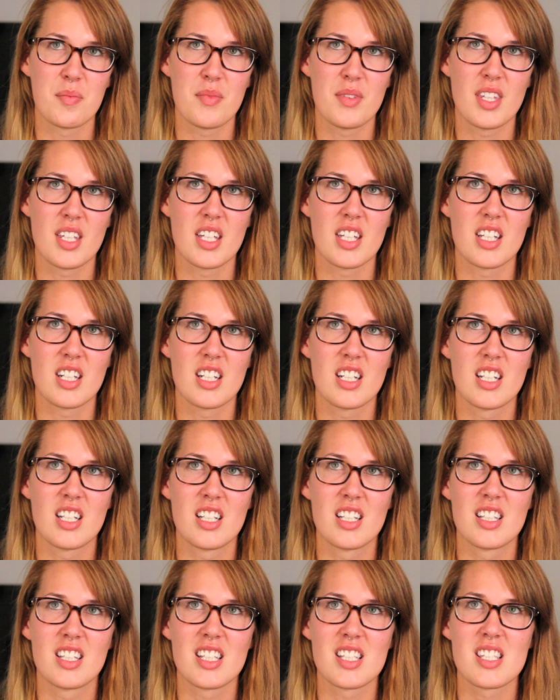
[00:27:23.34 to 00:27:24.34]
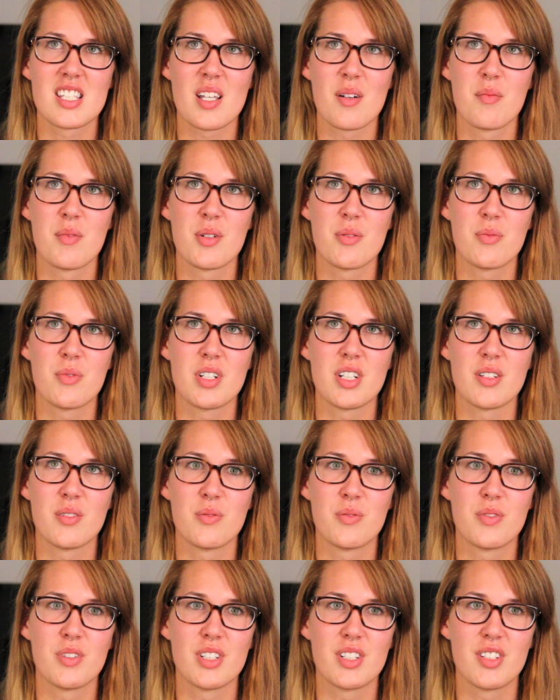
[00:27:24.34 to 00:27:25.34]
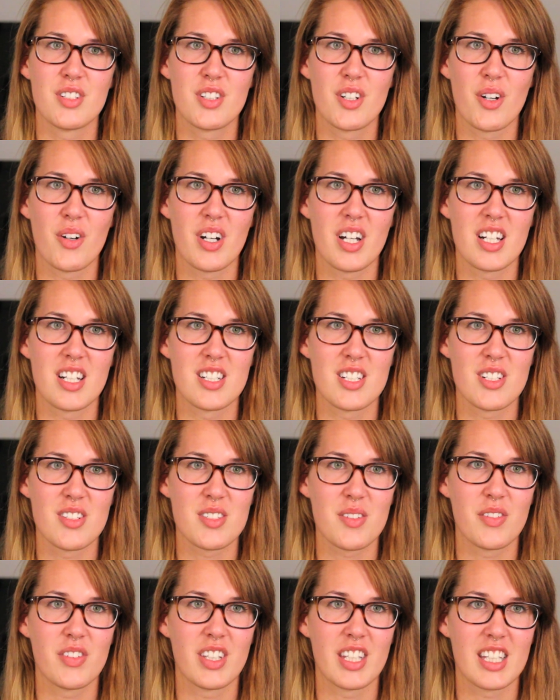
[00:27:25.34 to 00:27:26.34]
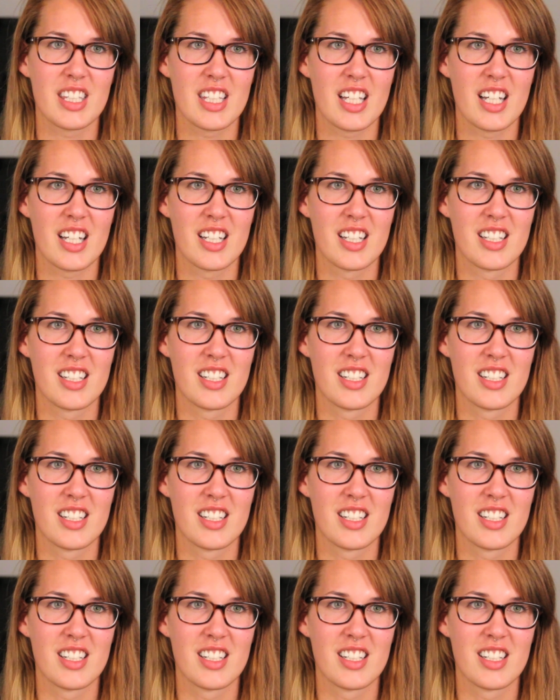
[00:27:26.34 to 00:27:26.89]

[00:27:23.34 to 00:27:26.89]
that someone would go ahead and do something like that.